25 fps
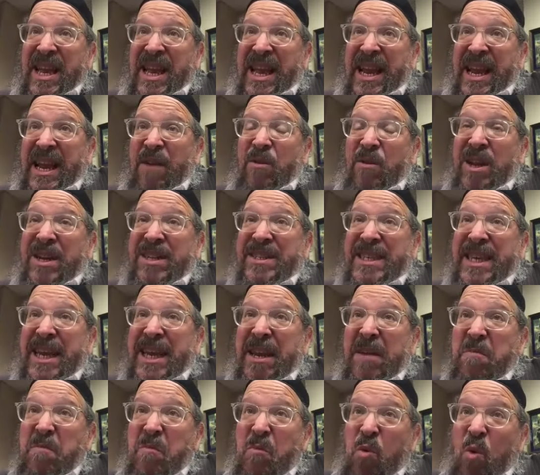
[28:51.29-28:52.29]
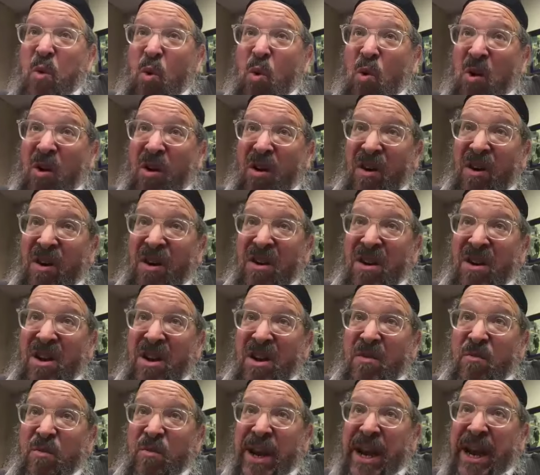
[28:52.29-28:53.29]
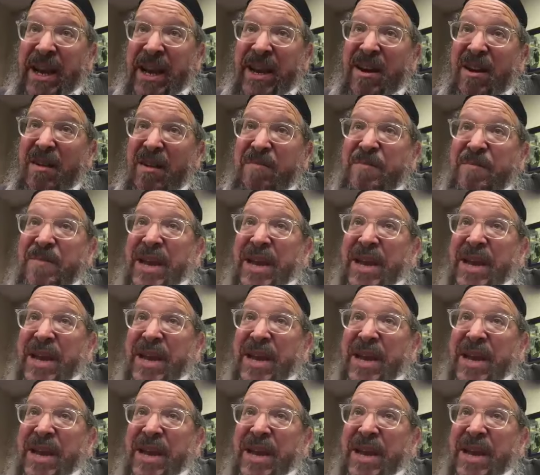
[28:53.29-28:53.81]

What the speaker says: and I want to take more when I come